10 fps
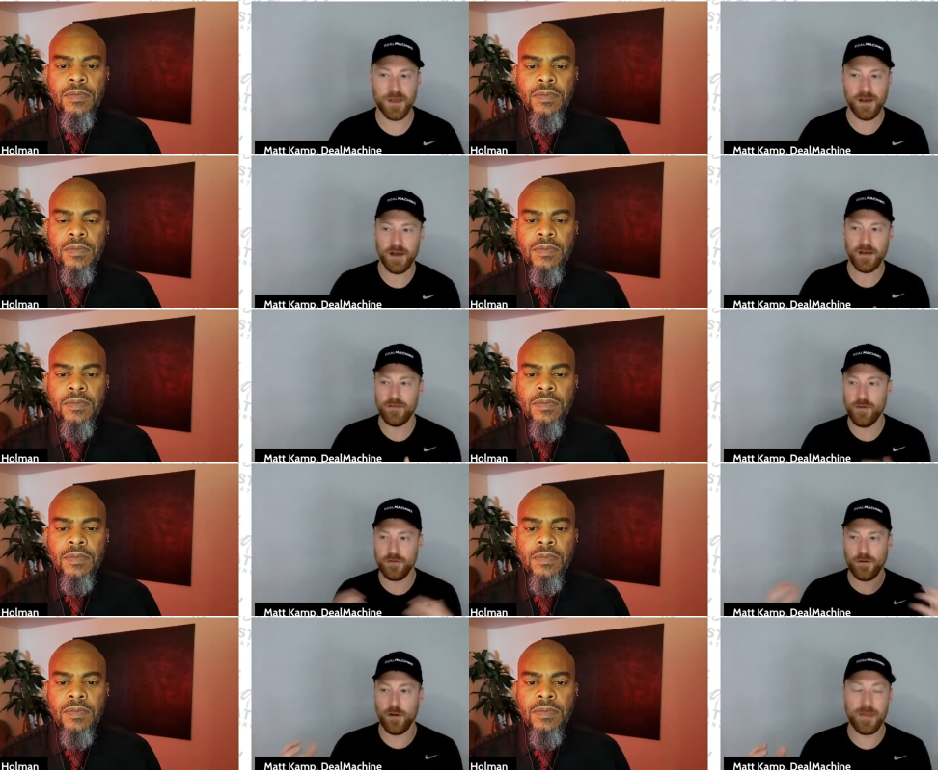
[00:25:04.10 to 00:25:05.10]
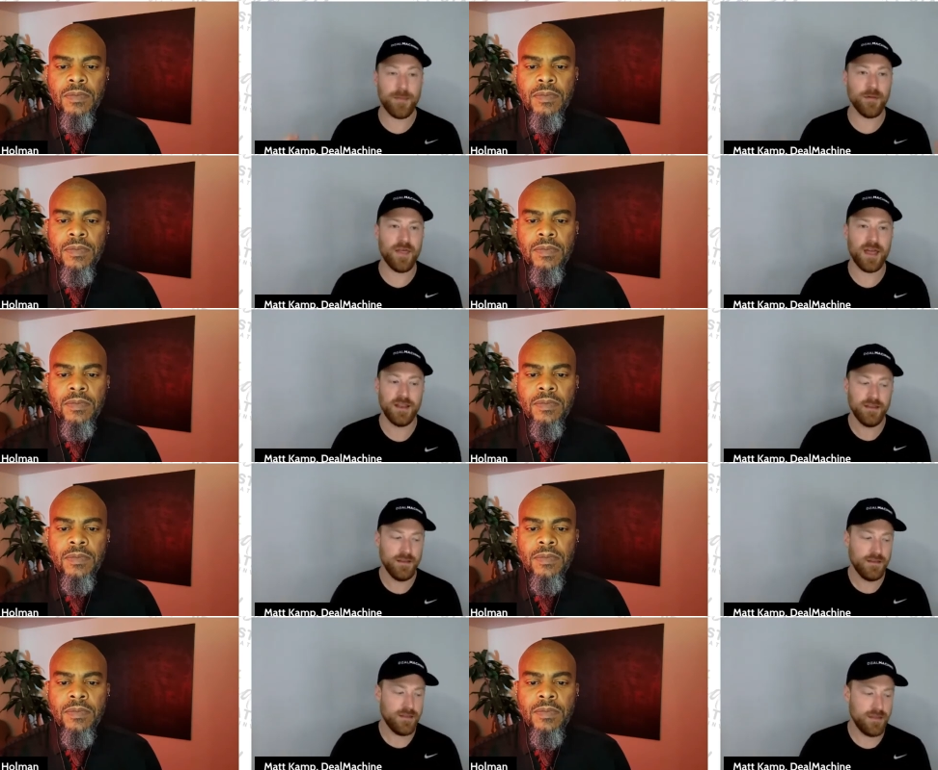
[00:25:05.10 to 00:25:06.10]
Speaker 1: uh, those are all people that
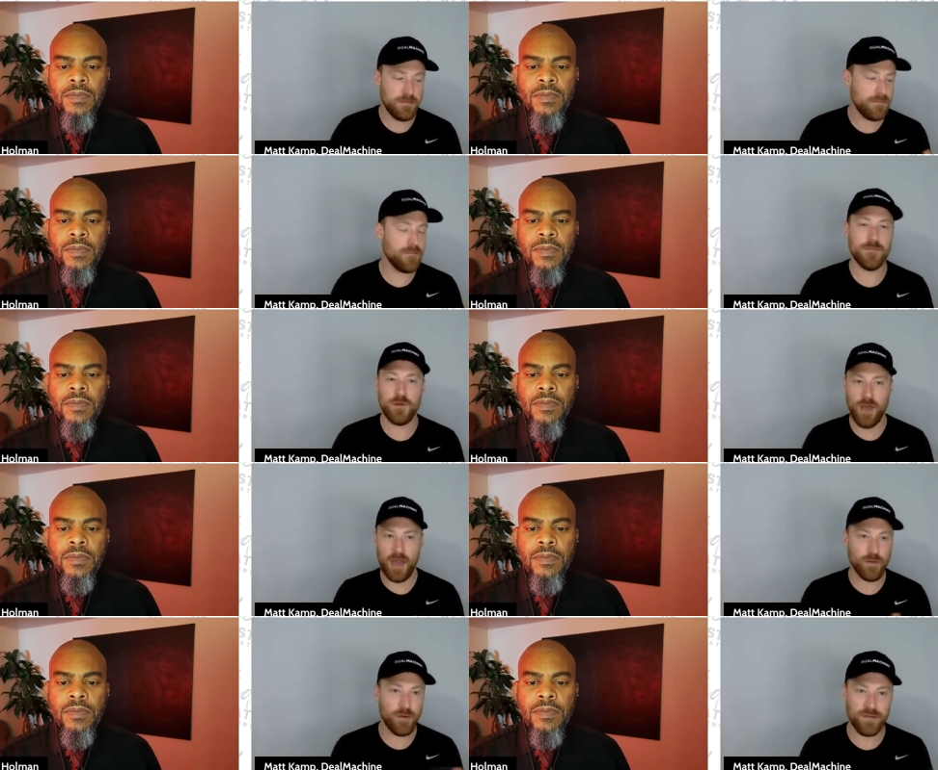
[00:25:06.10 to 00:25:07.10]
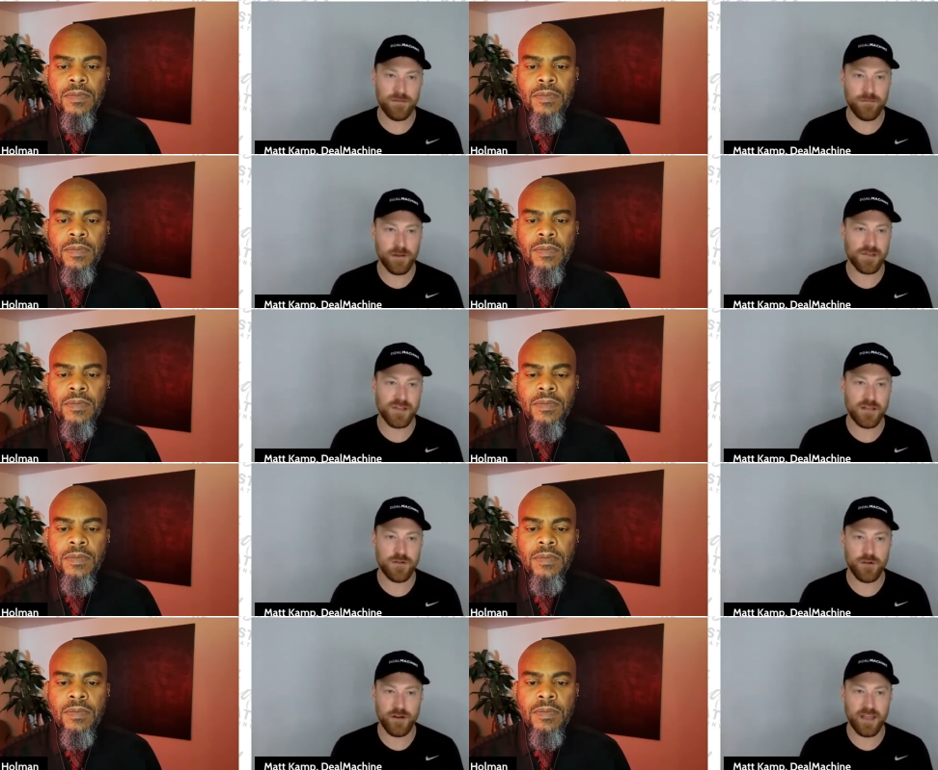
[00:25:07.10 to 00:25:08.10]
you, everyone's real estate
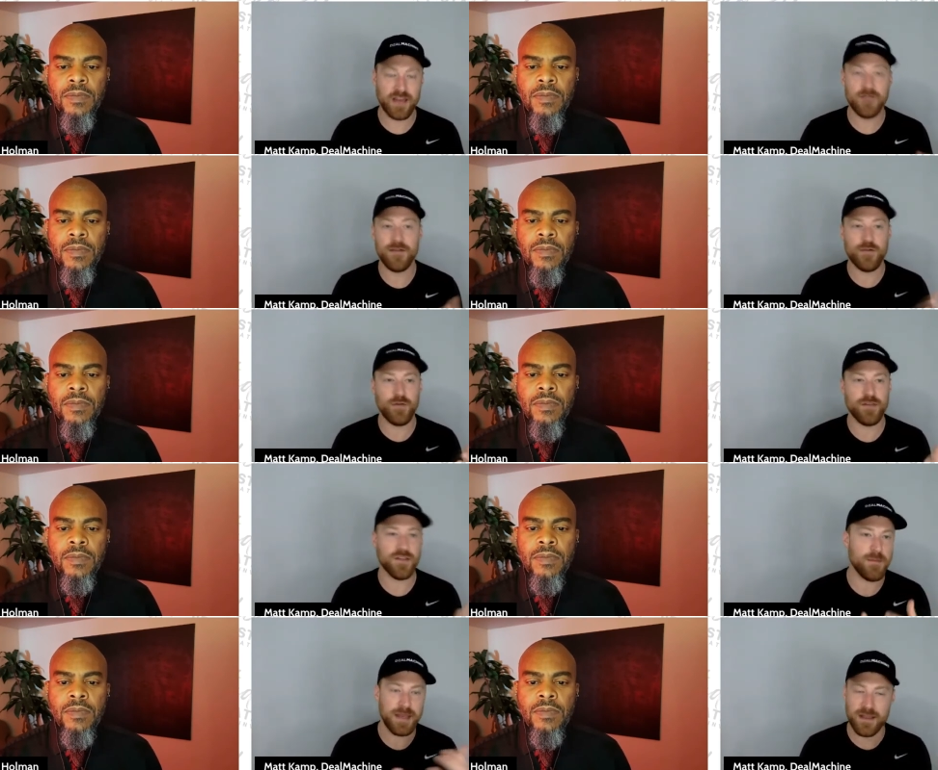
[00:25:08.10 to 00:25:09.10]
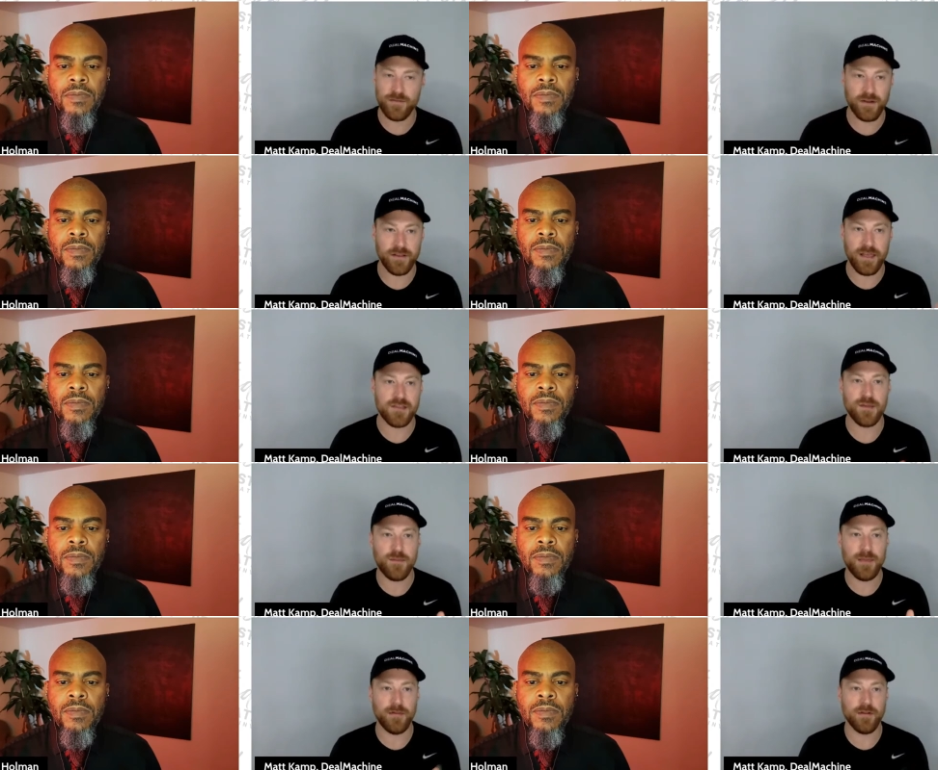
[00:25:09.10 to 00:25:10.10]
journey individually is going to be different. Like some
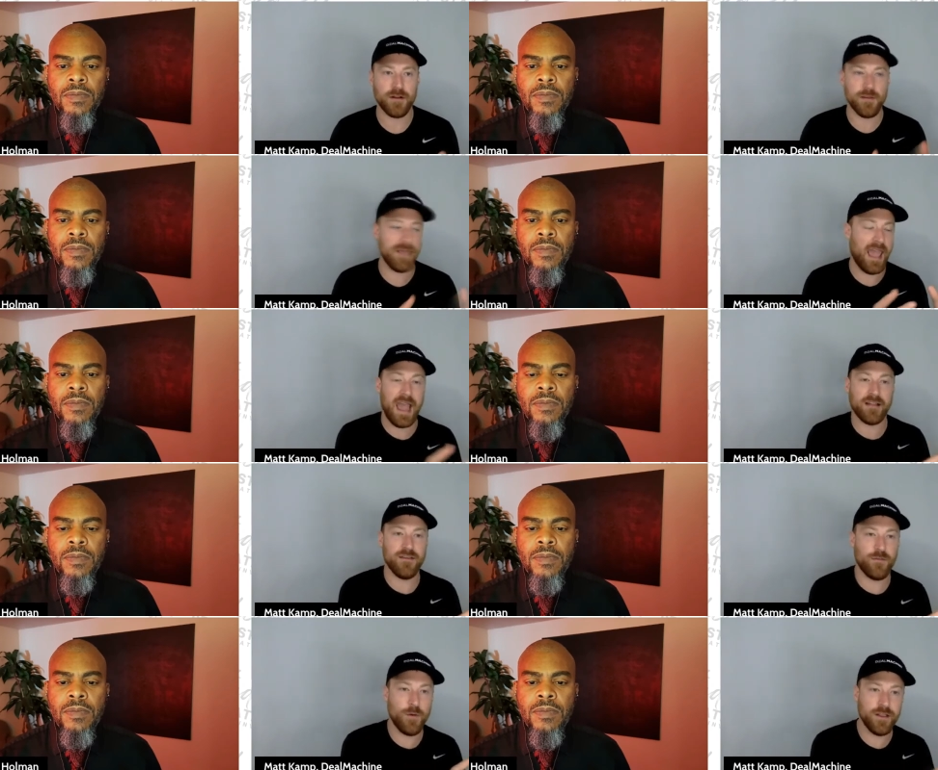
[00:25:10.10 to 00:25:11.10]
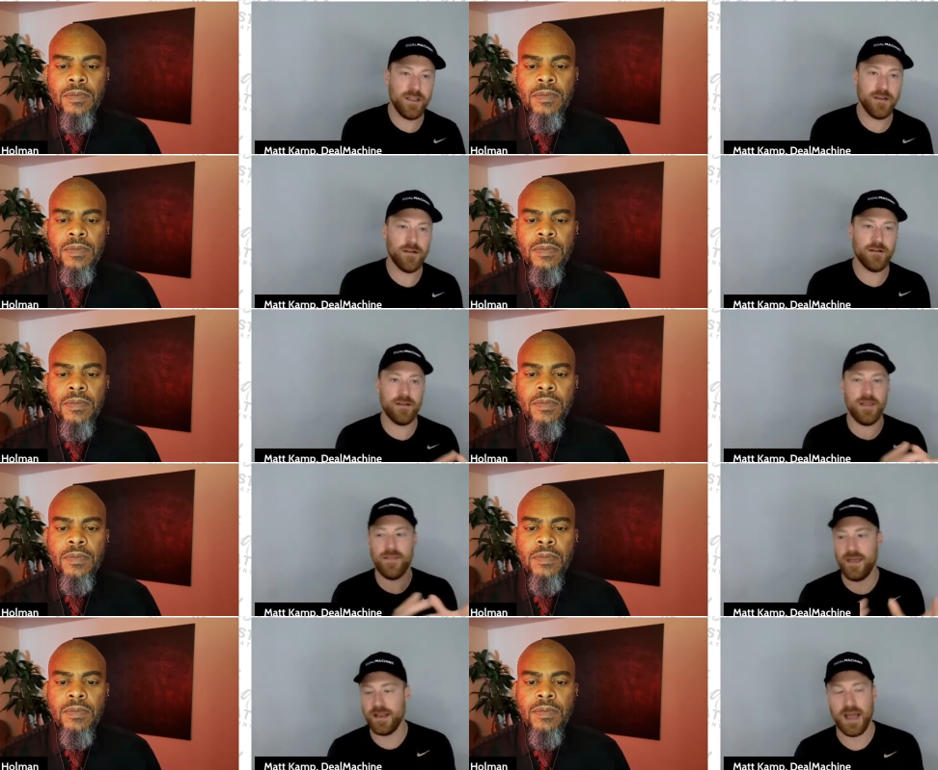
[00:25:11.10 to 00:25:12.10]
people are going to be active one year
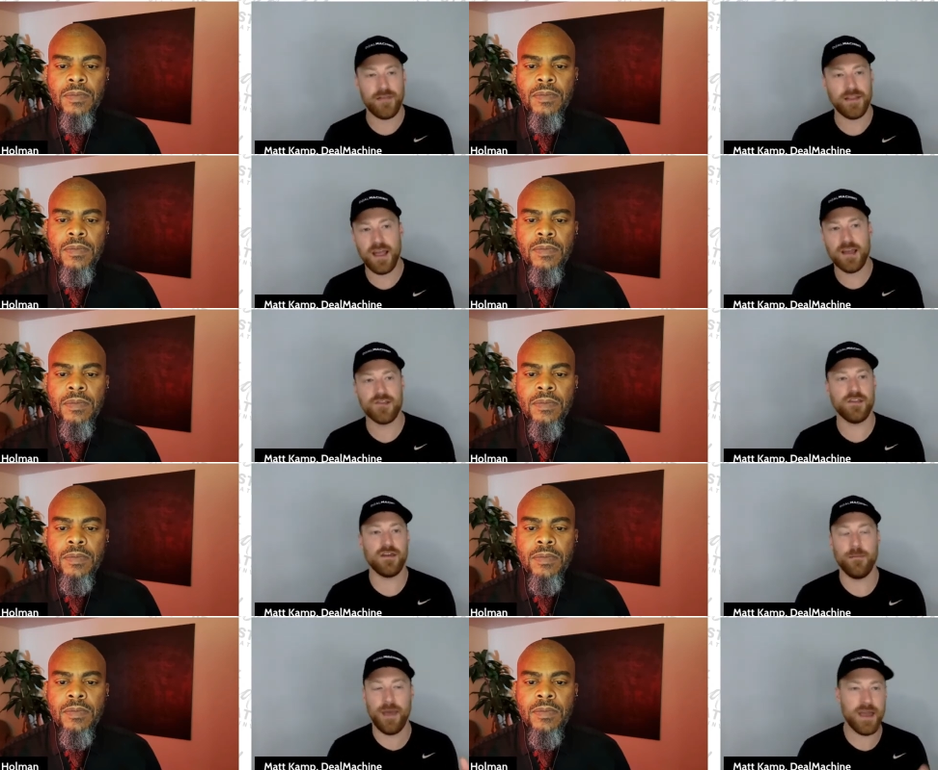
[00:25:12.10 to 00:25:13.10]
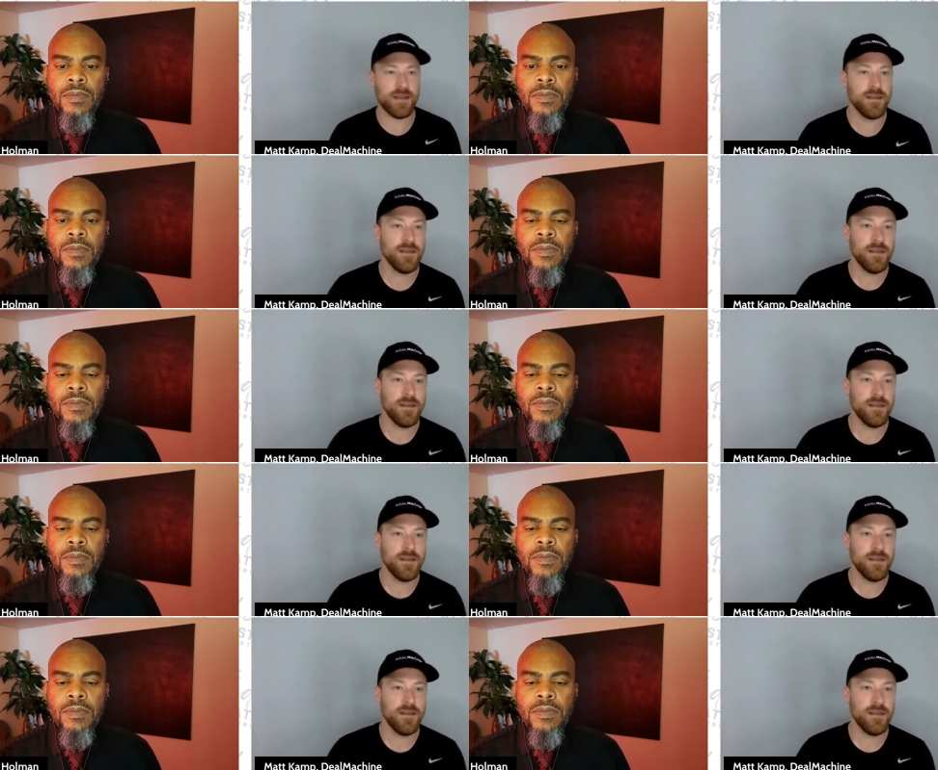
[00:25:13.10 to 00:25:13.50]
and then not the next and come back.